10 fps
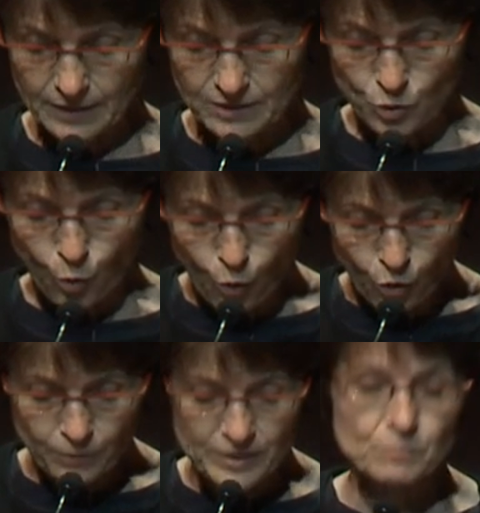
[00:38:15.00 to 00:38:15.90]
has
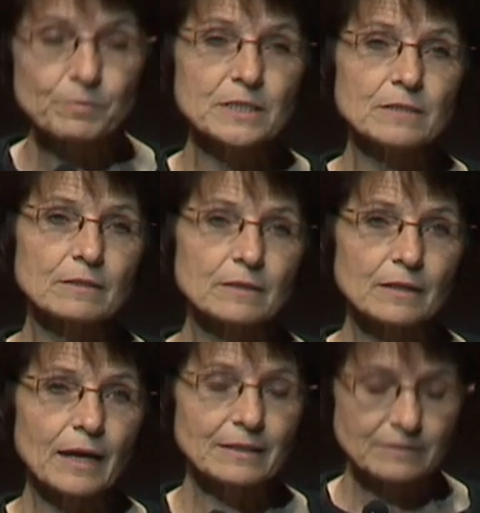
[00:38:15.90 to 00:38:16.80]
always been
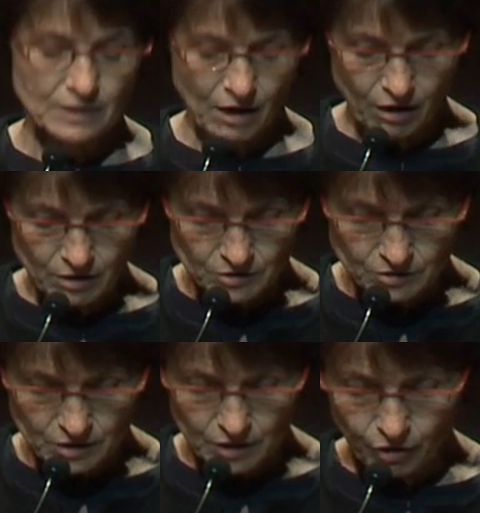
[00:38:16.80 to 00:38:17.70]
at the heart
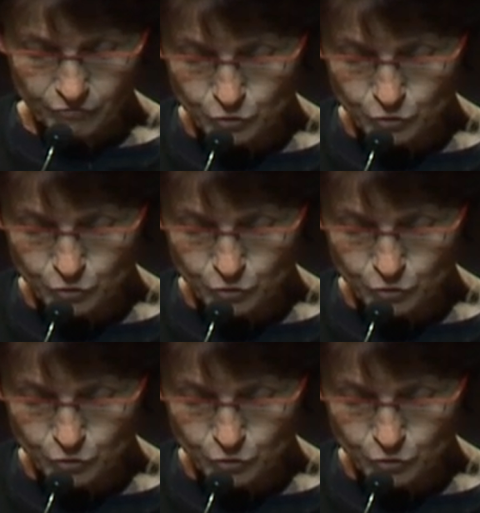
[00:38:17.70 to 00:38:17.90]
of the